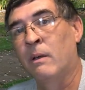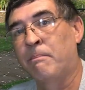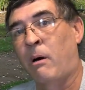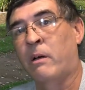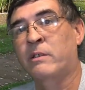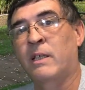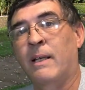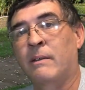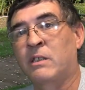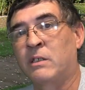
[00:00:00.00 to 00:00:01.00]
parts that
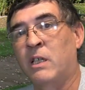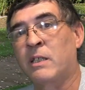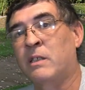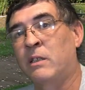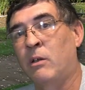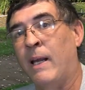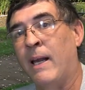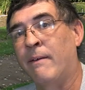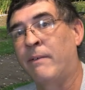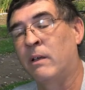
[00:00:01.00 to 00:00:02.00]
I suggest that you
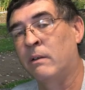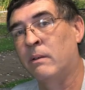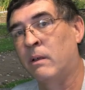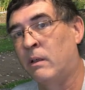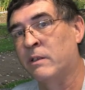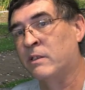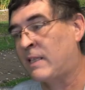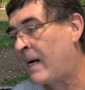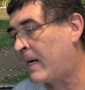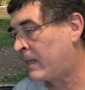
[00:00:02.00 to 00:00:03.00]
have on
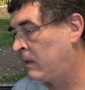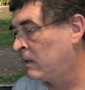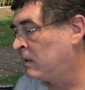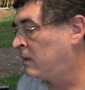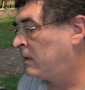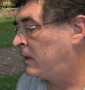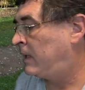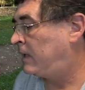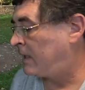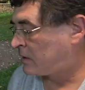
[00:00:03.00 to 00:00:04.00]
stock,
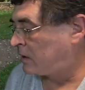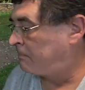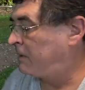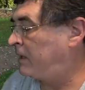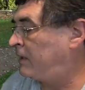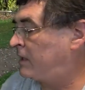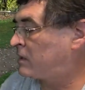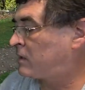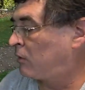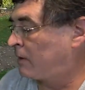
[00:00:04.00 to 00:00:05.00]
and that's going to be
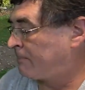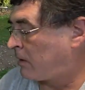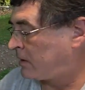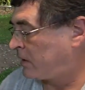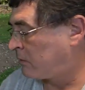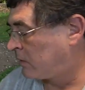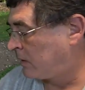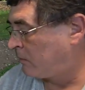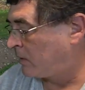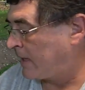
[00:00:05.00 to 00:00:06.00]
these. The only part that you
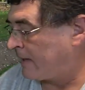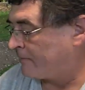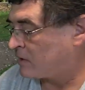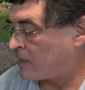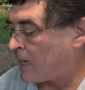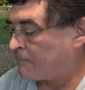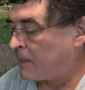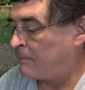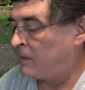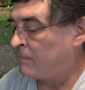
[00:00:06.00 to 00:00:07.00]
really want to have in stock,
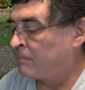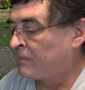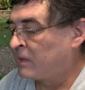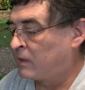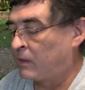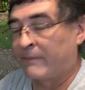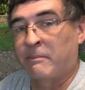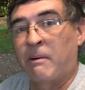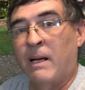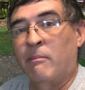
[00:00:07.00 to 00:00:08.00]
maybe you don't have to
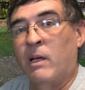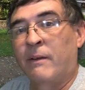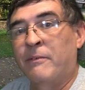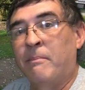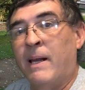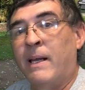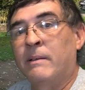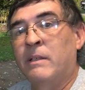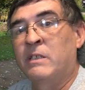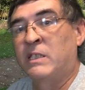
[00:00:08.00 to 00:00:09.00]
buy them right off the
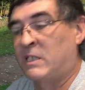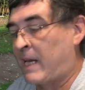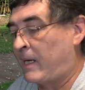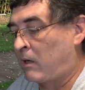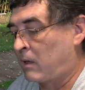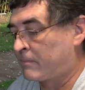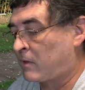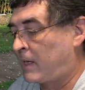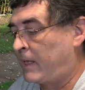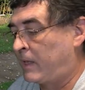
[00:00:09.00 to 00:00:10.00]
bat, is these A-arms
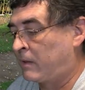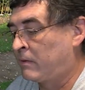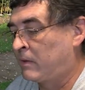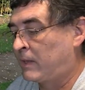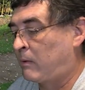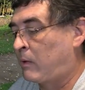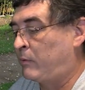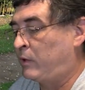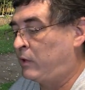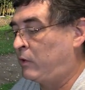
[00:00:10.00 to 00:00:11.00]
right here. That way,
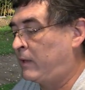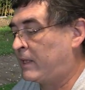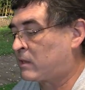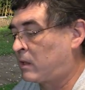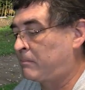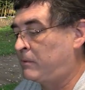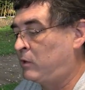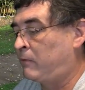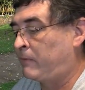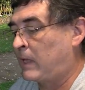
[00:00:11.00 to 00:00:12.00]
when you do hit something,
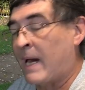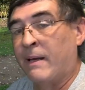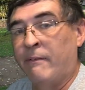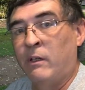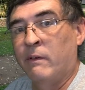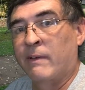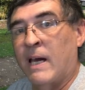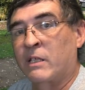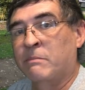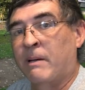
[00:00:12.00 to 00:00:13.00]
you've
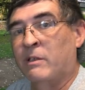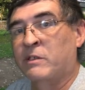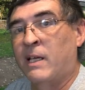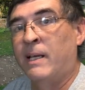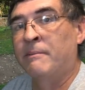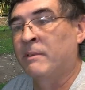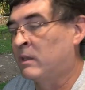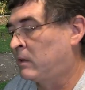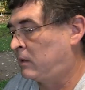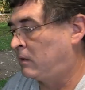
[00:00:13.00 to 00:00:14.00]
got a spare set.
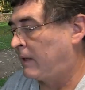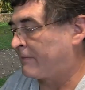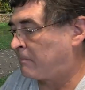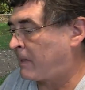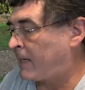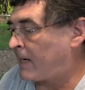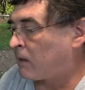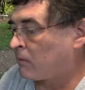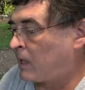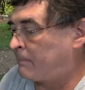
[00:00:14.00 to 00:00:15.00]
You don't have to buy it
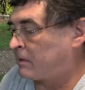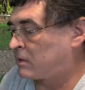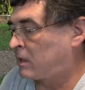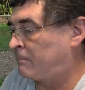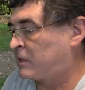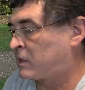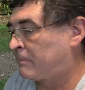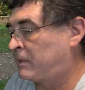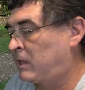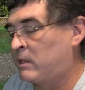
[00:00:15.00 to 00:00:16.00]
outright, but it's going to be
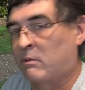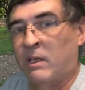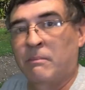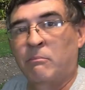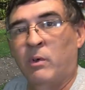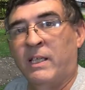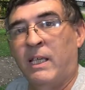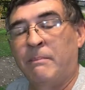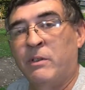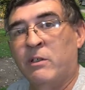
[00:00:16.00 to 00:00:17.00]
something that you're going to want to
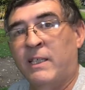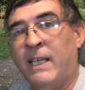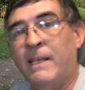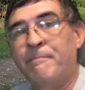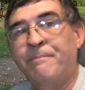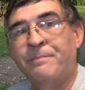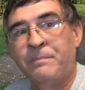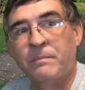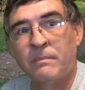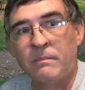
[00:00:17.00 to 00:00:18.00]
keep in your kit.
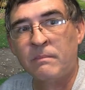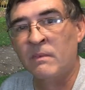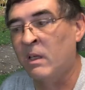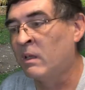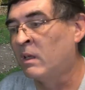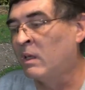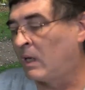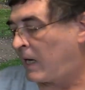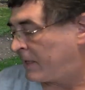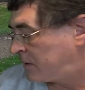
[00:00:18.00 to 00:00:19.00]

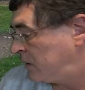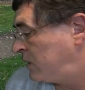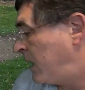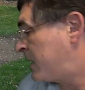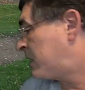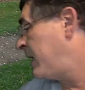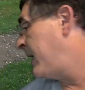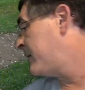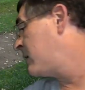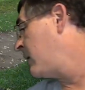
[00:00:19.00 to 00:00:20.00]
I suggest
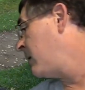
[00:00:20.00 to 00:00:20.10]
that